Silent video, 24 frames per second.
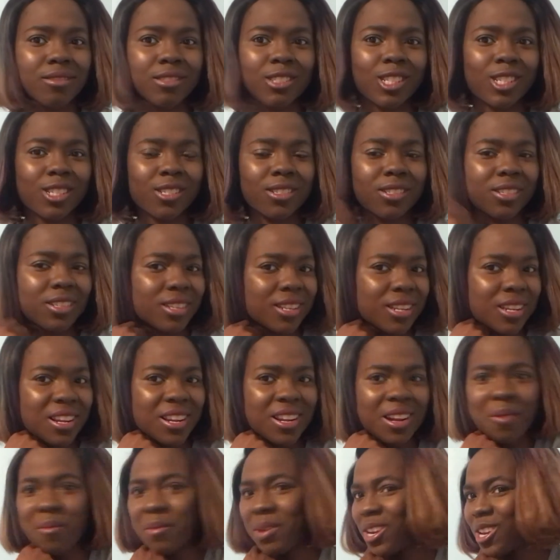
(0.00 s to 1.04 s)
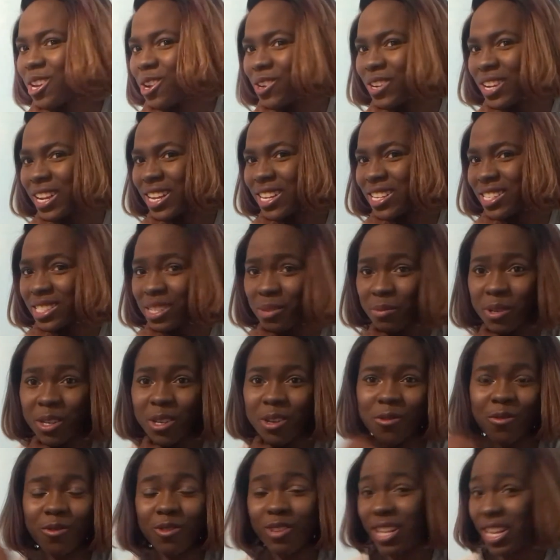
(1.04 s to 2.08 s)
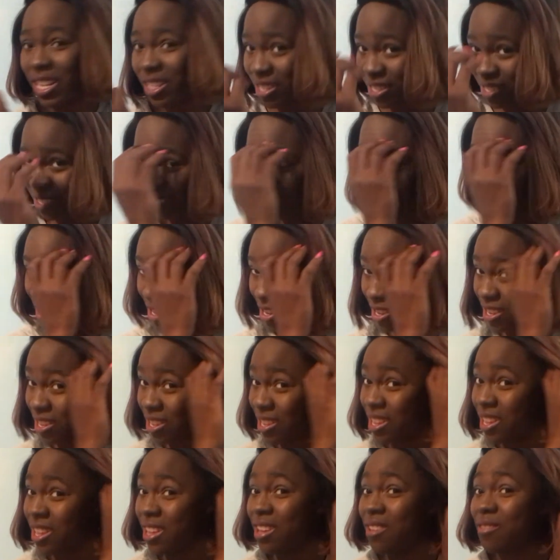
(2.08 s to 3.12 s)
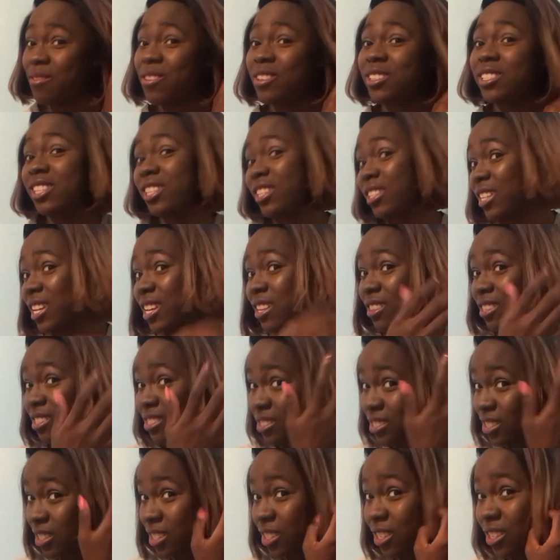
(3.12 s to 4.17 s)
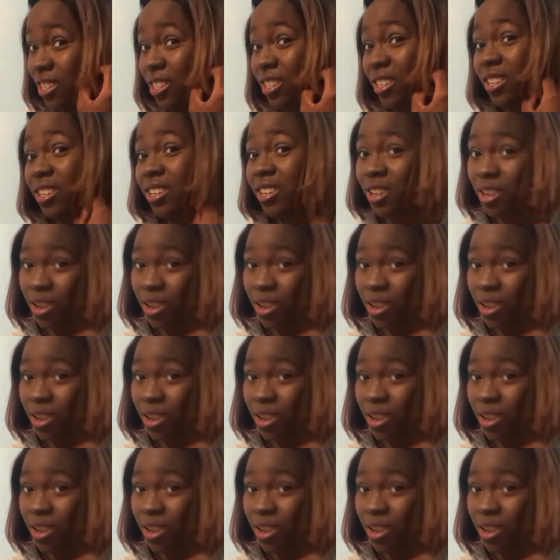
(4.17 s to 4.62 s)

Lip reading: Just let me know, guys. Let me know if you like this look, if you didn't like this look,